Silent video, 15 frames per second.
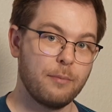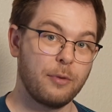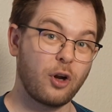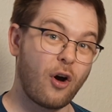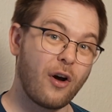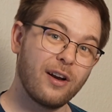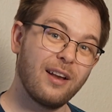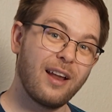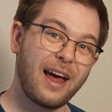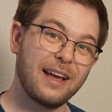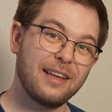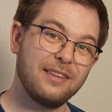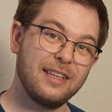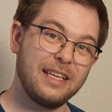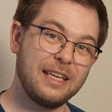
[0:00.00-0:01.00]
But
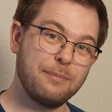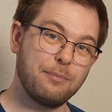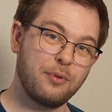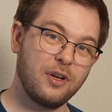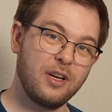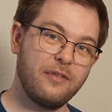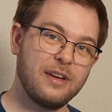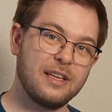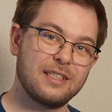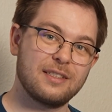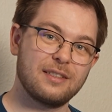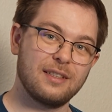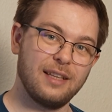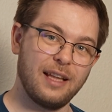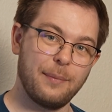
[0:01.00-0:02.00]
unlike the
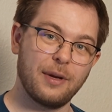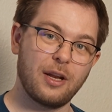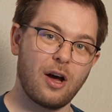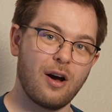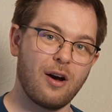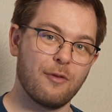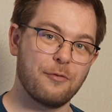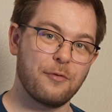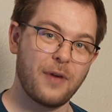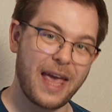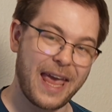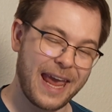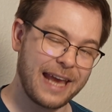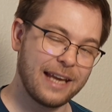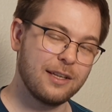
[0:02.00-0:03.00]
previous limit of
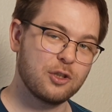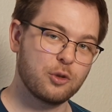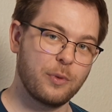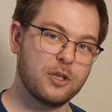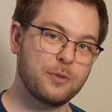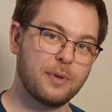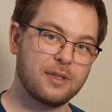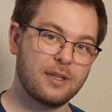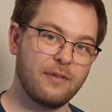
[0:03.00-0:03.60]
8 SwitchBot